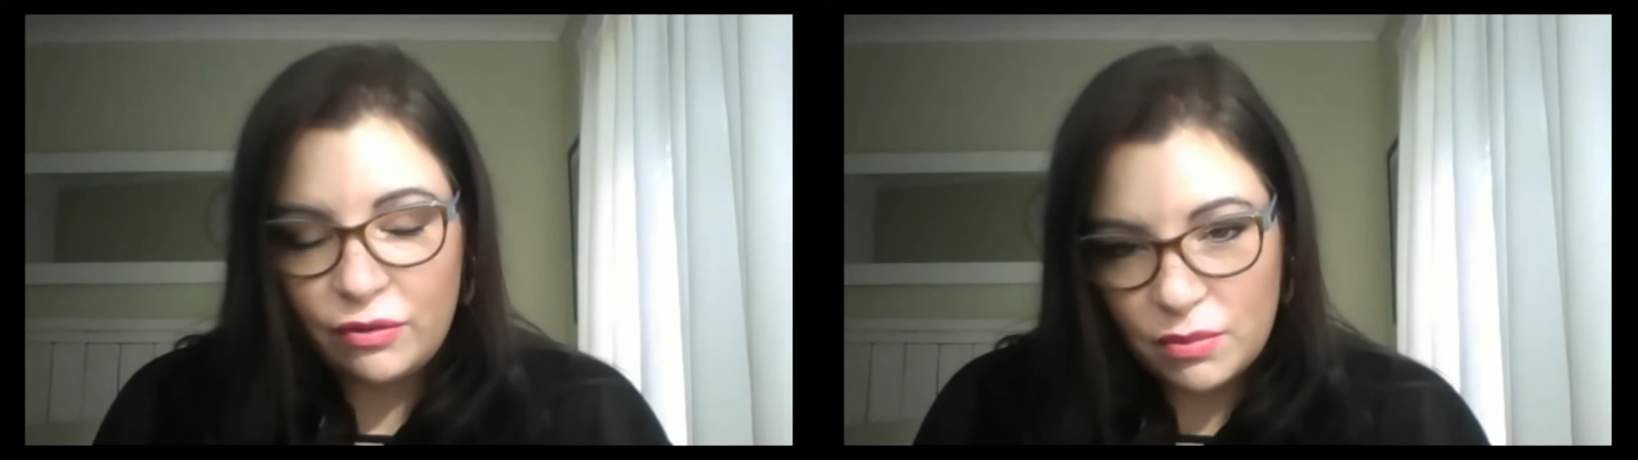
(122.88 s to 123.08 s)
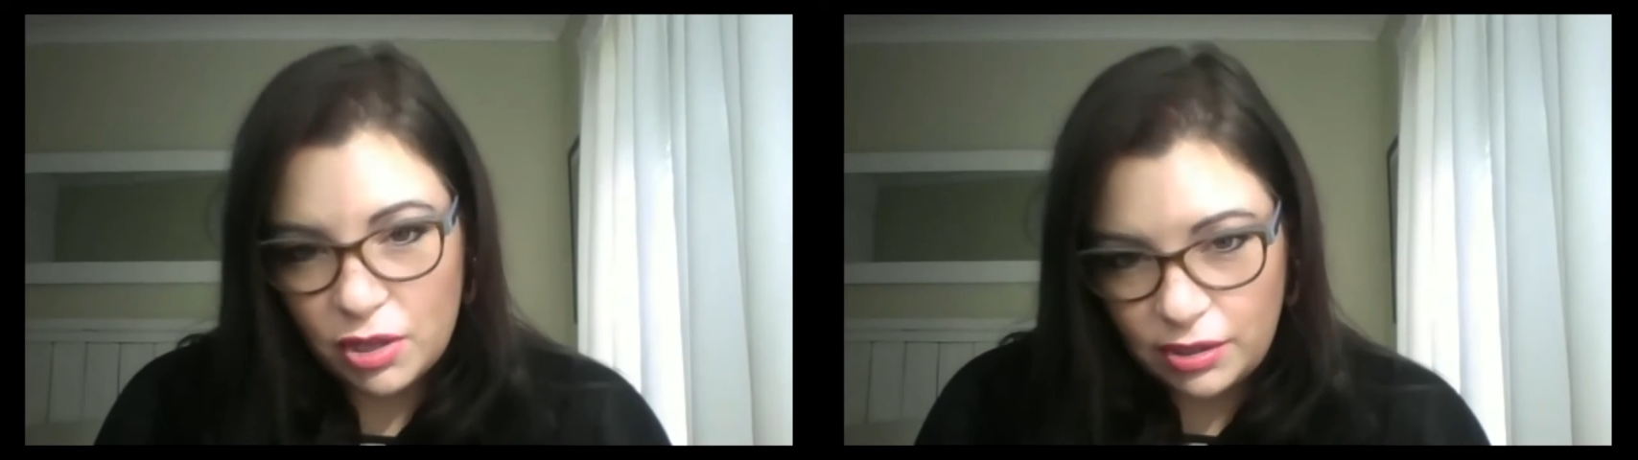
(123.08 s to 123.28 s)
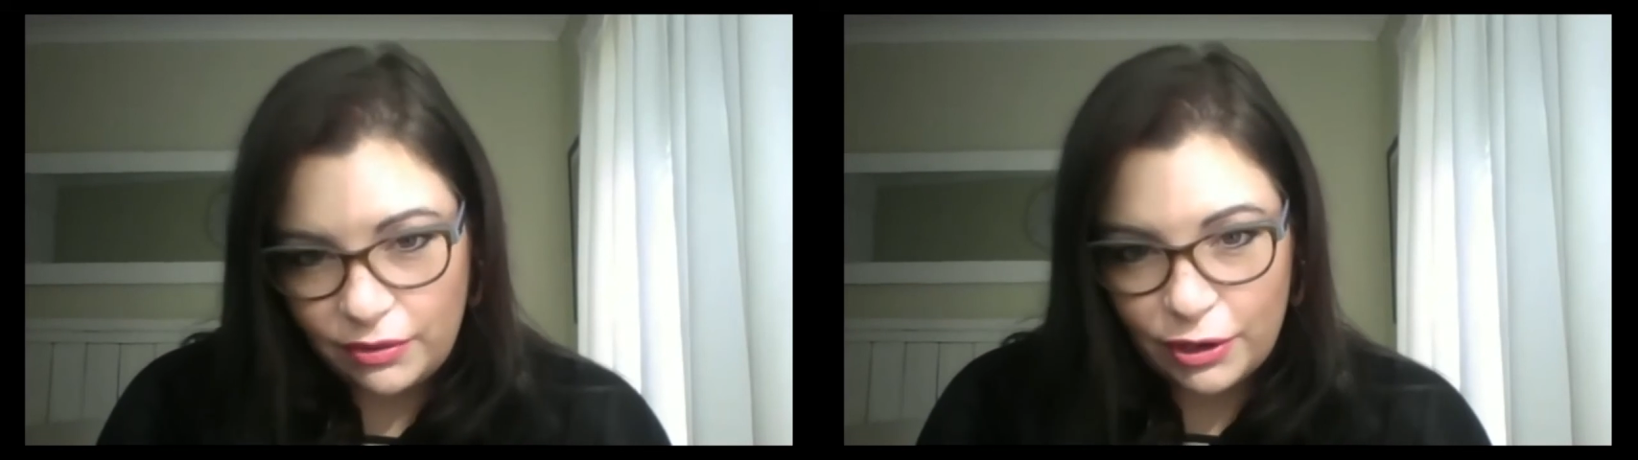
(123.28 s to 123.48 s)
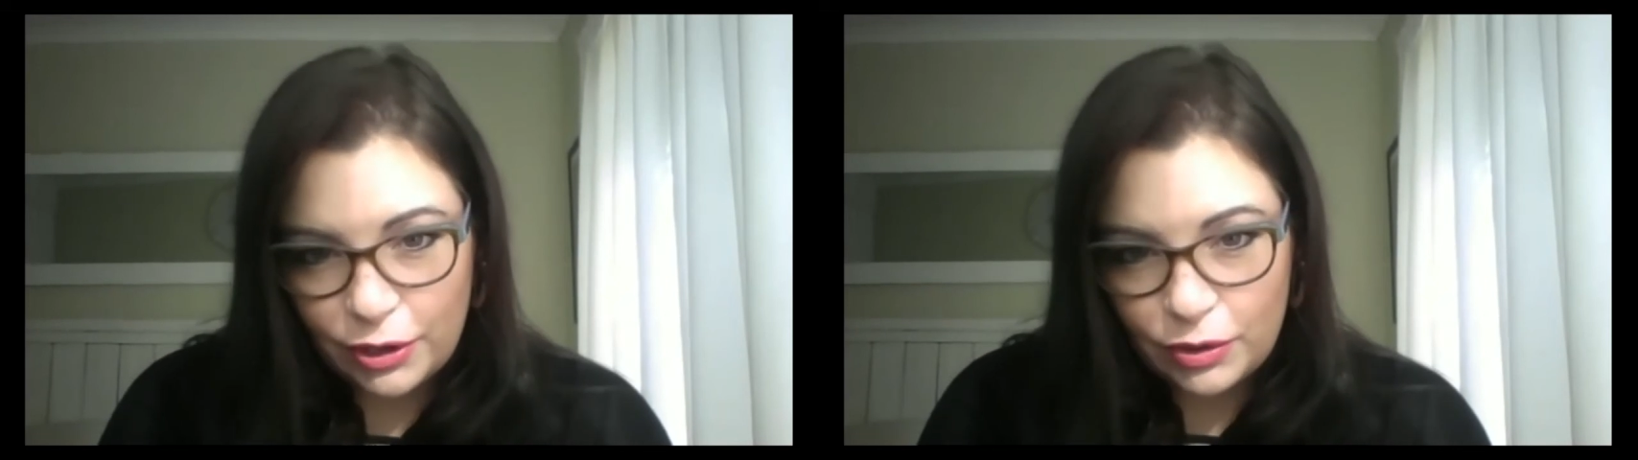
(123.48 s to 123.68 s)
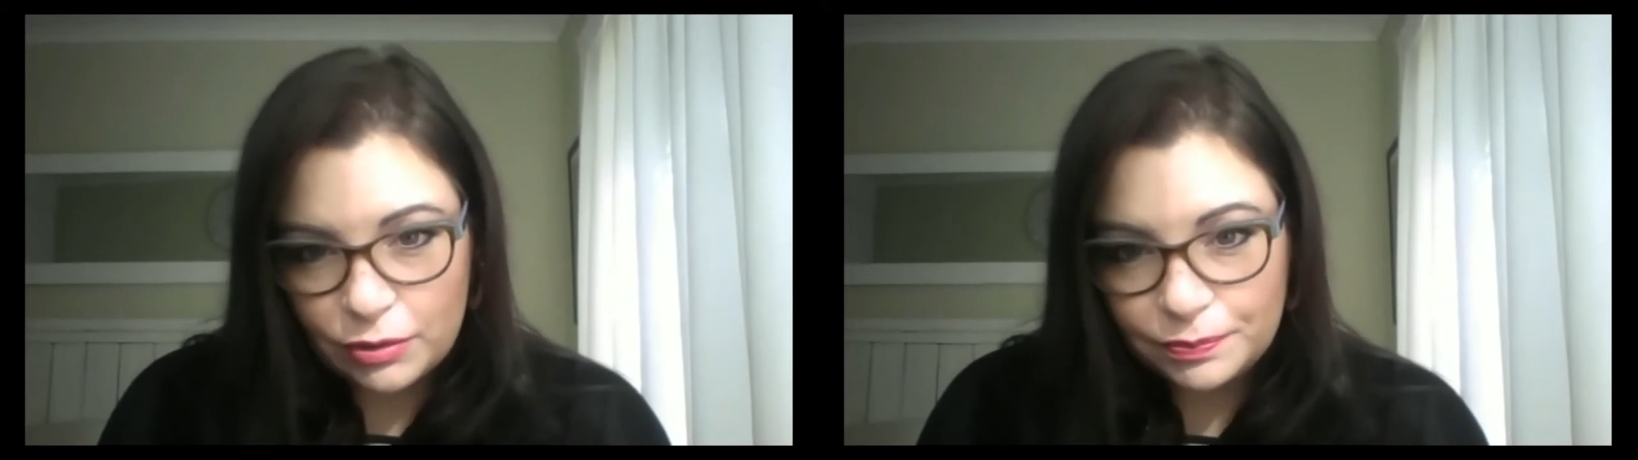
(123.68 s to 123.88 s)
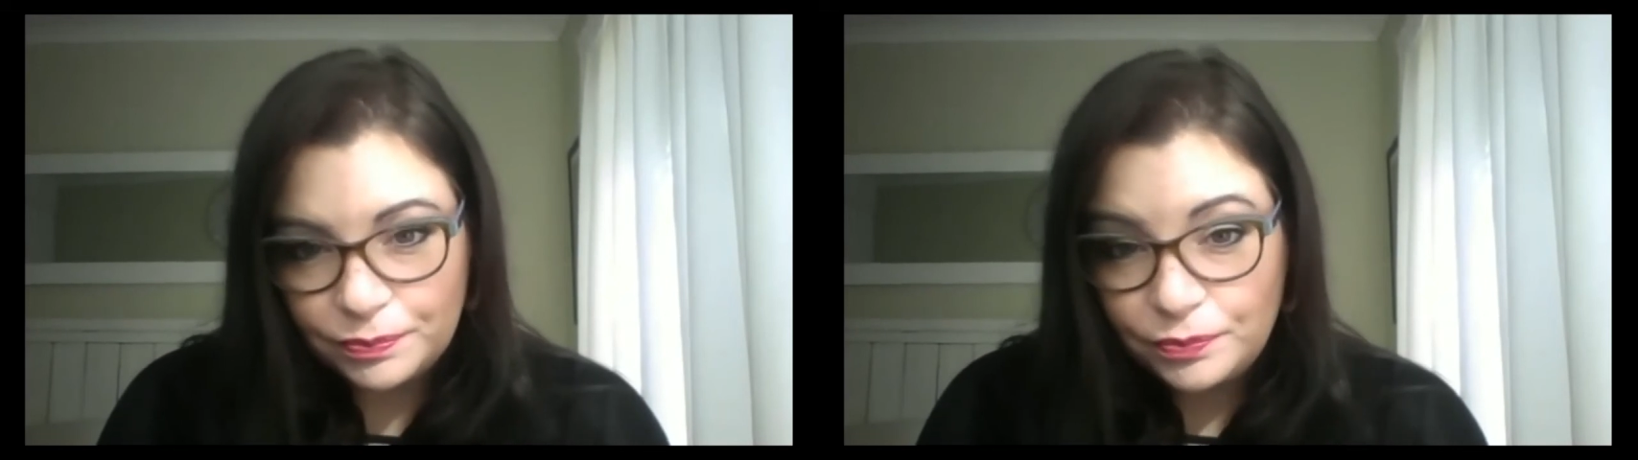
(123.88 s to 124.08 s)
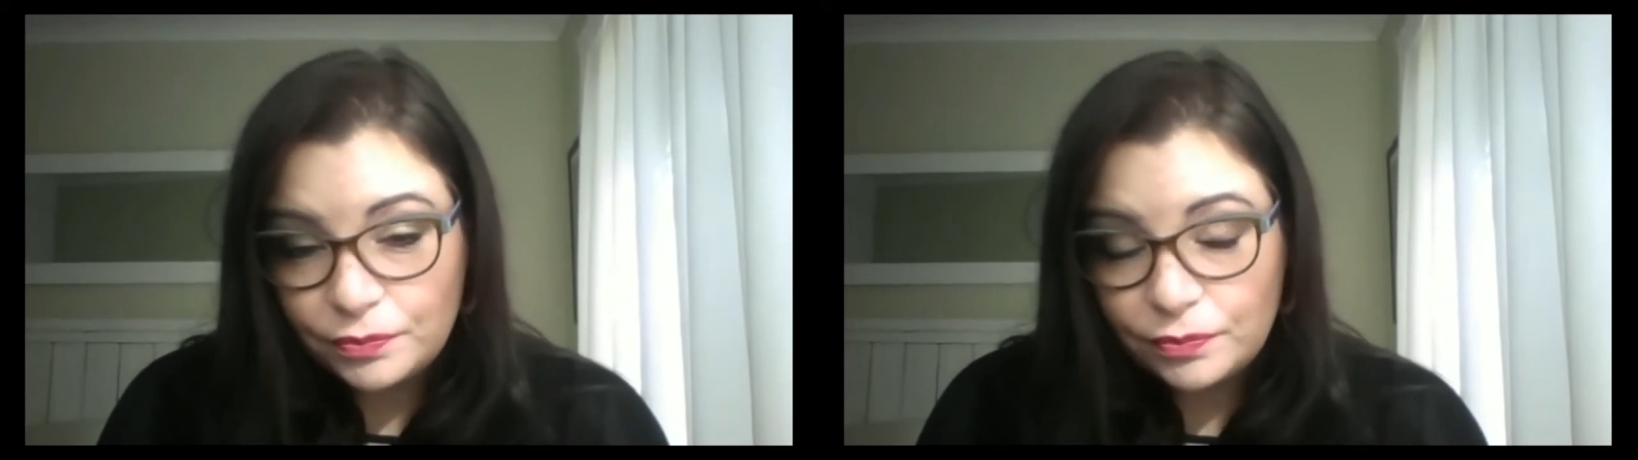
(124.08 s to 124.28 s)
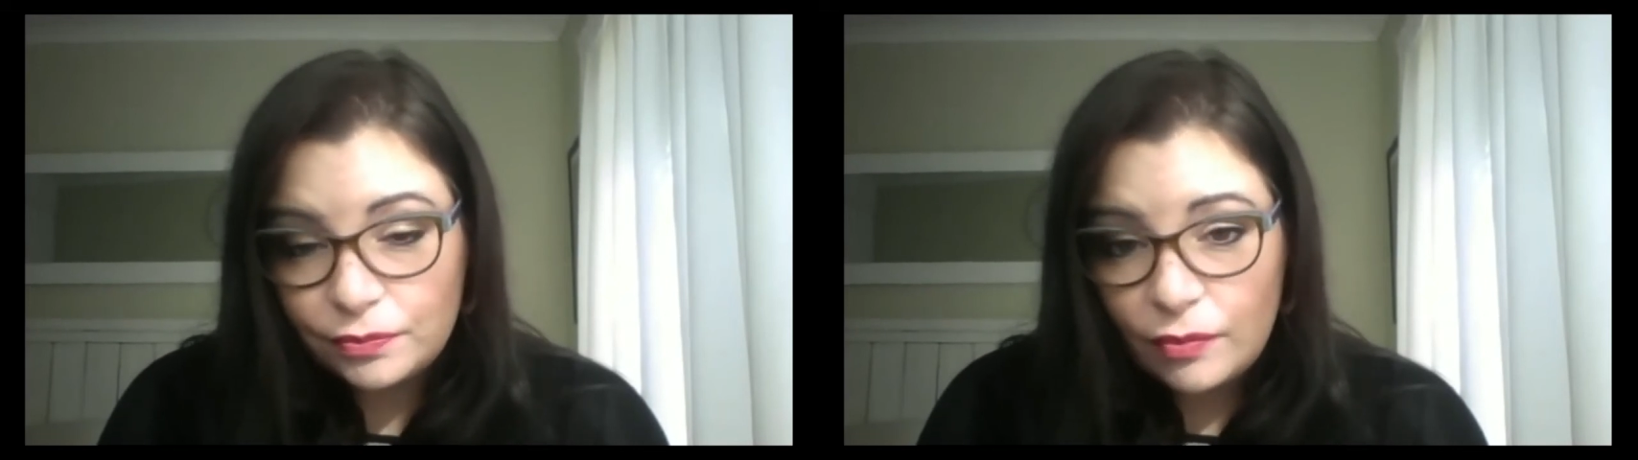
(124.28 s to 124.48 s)
a multifocal.
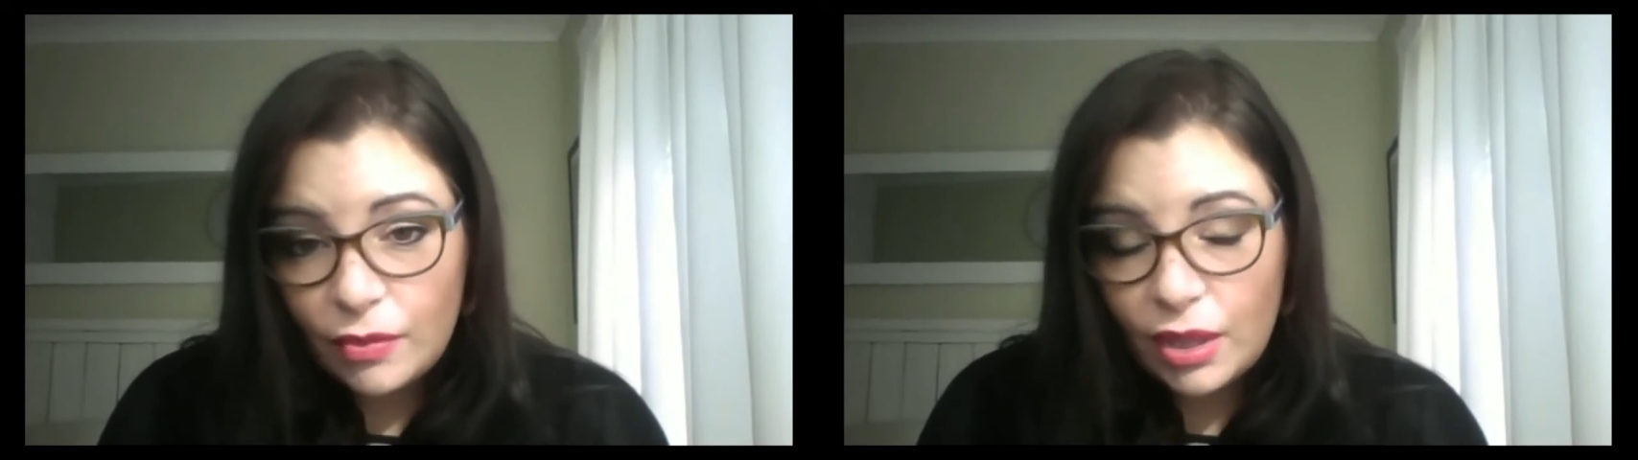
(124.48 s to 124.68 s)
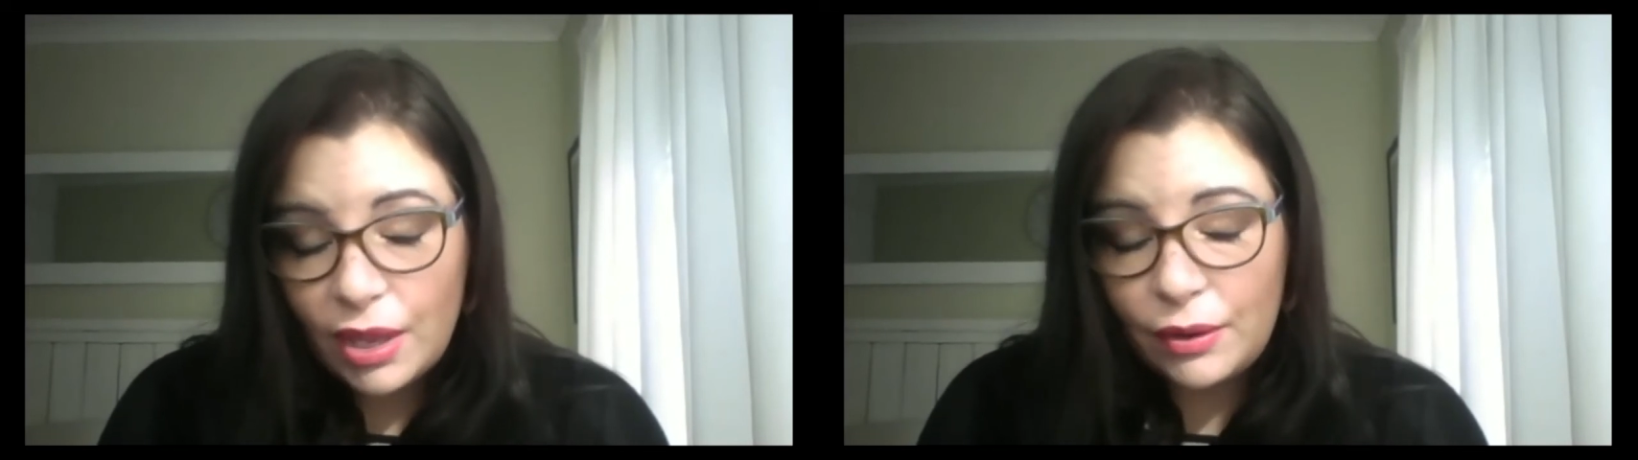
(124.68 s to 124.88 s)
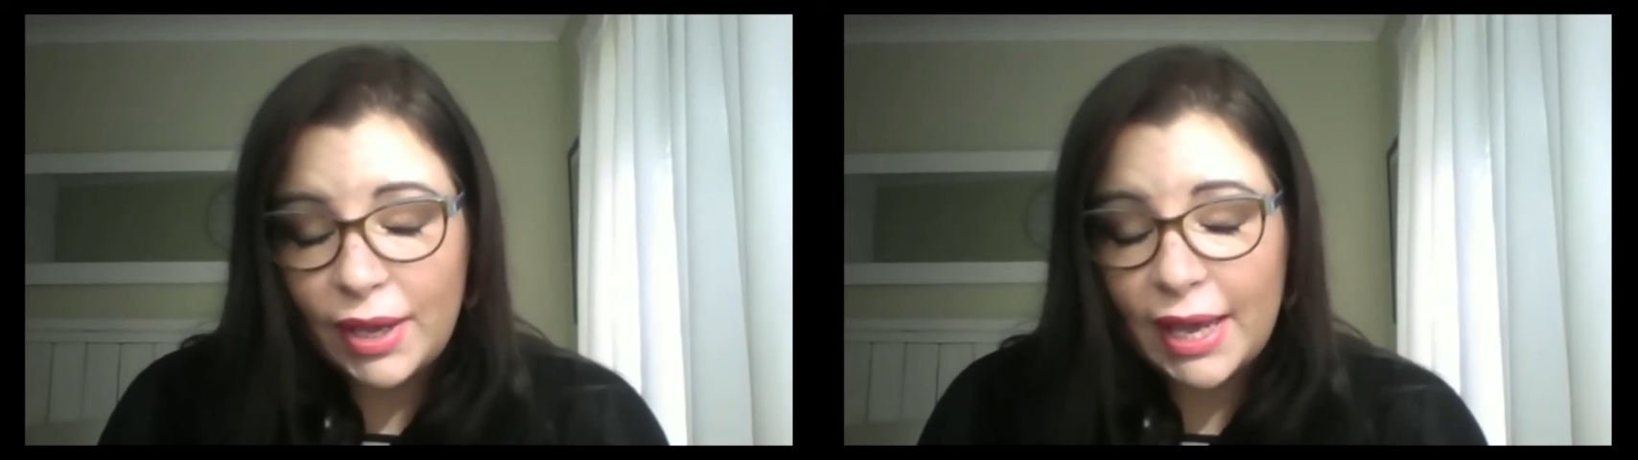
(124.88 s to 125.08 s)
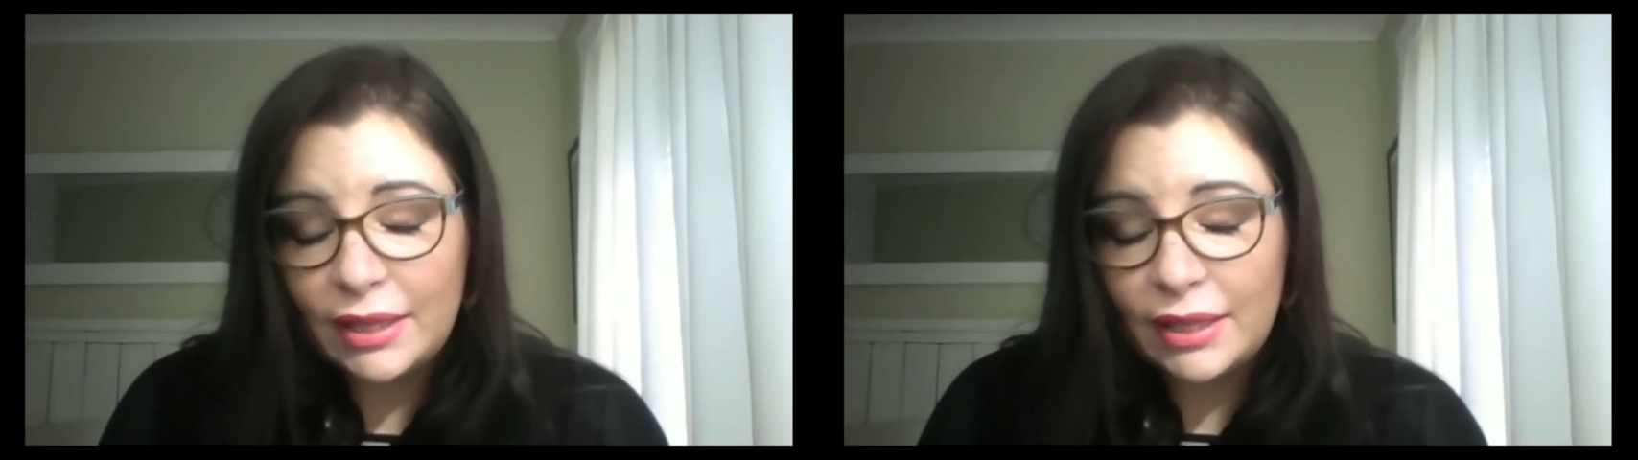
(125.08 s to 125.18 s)
Okay,